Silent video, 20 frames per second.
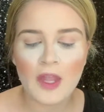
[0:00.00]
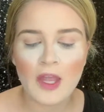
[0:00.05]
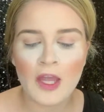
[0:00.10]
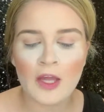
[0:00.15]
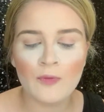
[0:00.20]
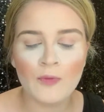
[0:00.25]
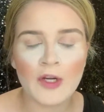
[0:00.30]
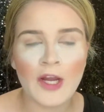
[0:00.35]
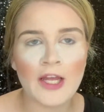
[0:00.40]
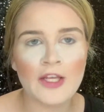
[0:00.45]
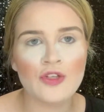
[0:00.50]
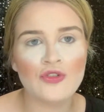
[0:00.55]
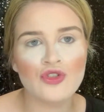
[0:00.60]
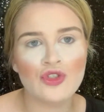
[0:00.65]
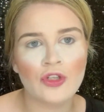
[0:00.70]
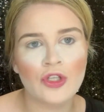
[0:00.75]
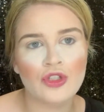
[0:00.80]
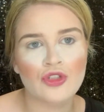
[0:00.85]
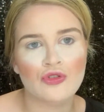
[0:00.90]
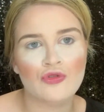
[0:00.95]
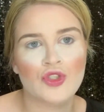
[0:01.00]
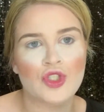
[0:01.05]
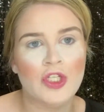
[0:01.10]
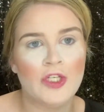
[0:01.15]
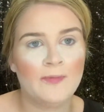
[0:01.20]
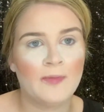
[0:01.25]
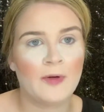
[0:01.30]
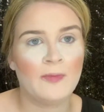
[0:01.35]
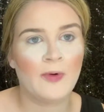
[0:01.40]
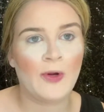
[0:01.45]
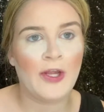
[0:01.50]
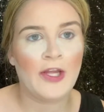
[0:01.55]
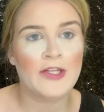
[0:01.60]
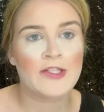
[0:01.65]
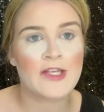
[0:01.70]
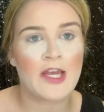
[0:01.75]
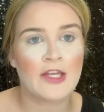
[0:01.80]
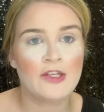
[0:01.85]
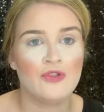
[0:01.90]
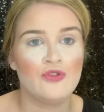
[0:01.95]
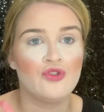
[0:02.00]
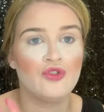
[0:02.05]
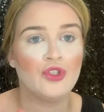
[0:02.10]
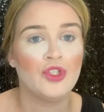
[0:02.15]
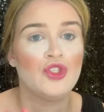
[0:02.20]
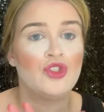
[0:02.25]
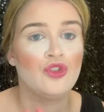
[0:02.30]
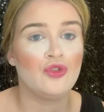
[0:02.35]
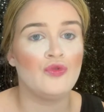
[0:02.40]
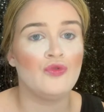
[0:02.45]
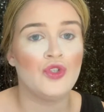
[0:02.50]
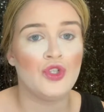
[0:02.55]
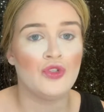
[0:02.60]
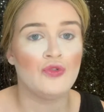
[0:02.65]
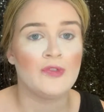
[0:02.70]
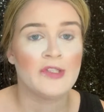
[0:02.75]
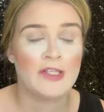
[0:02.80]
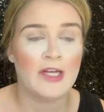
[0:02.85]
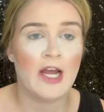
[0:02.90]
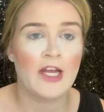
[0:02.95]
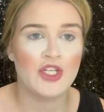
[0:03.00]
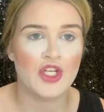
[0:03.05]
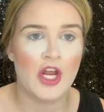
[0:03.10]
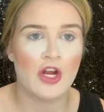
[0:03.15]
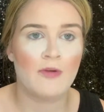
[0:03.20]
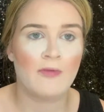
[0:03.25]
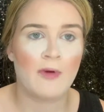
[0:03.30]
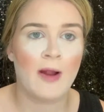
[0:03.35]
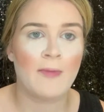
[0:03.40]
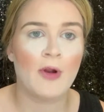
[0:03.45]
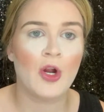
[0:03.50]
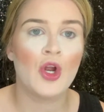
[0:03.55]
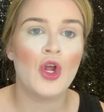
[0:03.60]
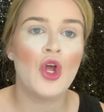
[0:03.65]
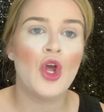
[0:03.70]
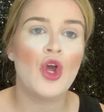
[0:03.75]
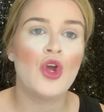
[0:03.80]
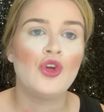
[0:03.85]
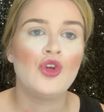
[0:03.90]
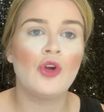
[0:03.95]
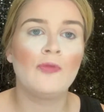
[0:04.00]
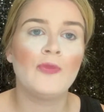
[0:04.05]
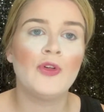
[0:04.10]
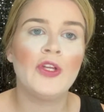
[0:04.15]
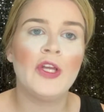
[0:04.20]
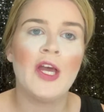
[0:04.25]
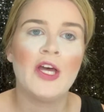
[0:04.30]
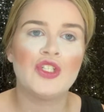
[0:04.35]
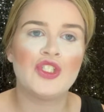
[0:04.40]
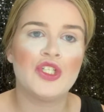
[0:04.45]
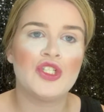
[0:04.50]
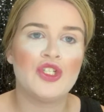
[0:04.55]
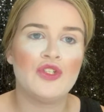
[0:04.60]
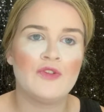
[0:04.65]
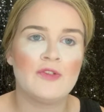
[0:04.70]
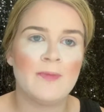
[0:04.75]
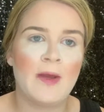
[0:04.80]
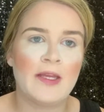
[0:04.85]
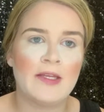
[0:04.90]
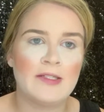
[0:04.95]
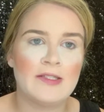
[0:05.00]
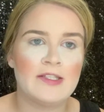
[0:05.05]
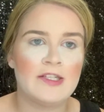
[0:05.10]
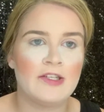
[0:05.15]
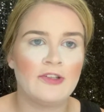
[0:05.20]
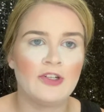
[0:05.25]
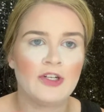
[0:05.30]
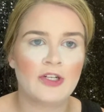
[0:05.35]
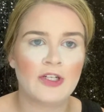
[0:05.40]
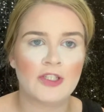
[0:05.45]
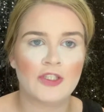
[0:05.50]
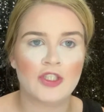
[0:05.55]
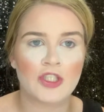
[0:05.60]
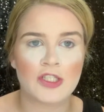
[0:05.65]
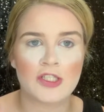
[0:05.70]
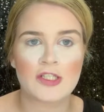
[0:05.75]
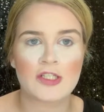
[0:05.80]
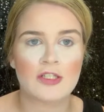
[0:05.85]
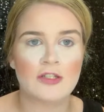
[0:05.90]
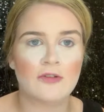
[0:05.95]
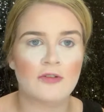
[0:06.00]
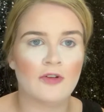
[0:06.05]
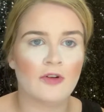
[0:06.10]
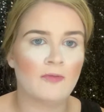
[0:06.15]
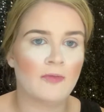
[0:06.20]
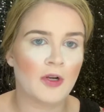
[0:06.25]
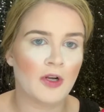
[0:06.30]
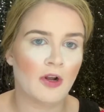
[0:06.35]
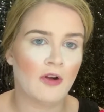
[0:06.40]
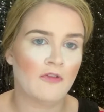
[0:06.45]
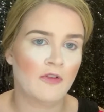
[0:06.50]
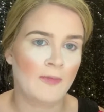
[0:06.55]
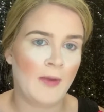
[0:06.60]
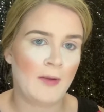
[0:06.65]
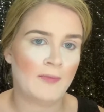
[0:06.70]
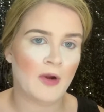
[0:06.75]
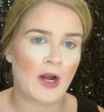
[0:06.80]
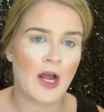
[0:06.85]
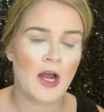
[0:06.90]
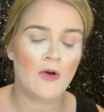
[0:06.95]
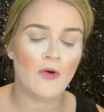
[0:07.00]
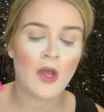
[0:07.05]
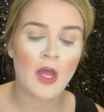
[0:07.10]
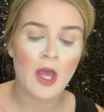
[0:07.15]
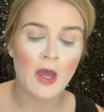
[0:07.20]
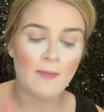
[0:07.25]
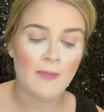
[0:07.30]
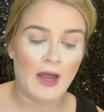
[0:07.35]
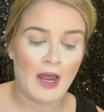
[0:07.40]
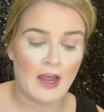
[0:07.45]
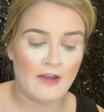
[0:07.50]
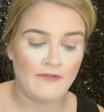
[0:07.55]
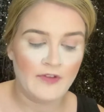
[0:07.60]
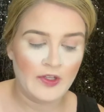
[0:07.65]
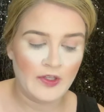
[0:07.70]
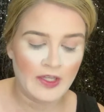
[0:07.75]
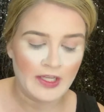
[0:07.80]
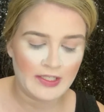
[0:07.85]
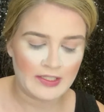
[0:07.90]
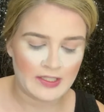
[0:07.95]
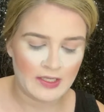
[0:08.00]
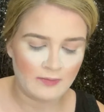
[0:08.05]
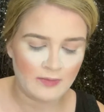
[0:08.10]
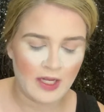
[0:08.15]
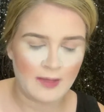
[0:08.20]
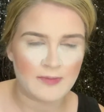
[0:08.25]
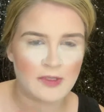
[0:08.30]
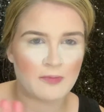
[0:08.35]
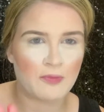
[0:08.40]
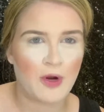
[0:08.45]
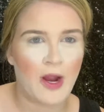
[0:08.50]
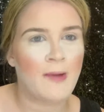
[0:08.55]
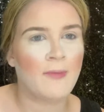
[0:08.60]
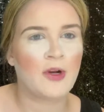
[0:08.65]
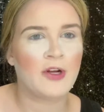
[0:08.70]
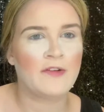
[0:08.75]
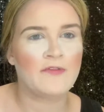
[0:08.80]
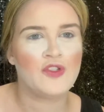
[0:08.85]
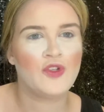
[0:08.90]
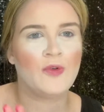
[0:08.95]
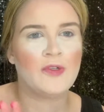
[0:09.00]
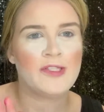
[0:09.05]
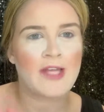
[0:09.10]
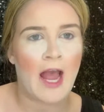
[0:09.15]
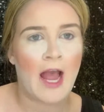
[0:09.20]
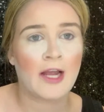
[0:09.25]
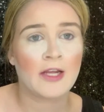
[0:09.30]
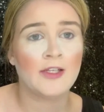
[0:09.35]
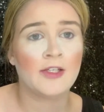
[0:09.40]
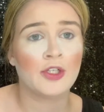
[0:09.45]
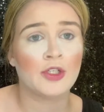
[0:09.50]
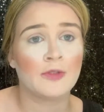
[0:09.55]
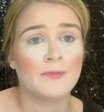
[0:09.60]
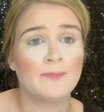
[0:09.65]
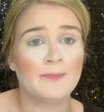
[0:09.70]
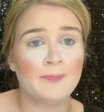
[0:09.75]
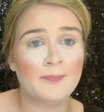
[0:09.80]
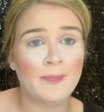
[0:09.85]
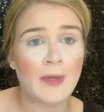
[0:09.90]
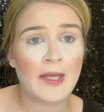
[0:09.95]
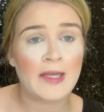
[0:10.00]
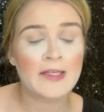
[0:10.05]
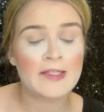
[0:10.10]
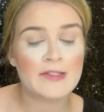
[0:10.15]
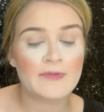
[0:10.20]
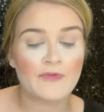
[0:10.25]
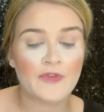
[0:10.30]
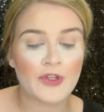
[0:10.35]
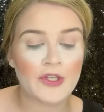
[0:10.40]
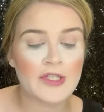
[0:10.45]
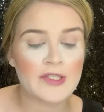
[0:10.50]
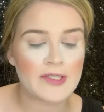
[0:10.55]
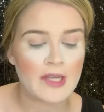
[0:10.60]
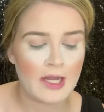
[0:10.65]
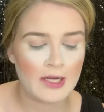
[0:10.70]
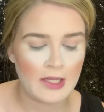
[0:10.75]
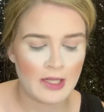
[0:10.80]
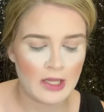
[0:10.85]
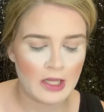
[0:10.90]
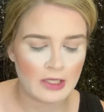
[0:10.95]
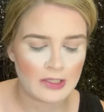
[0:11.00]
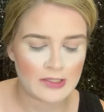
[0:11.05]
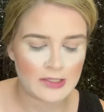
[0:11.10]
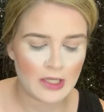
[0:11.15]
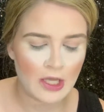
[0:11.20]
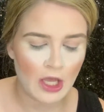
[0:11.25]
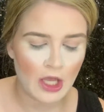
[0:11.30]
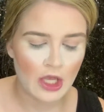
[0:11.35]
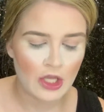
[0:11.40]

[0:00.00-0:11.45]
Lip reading: And when I usually do cheaper brands, I usually do use an eyeshadow primer. Normally, I'll just use my concealer and just put it over my brow, but I feel like sometimes a primer gives you a tackier base for these kind of looks.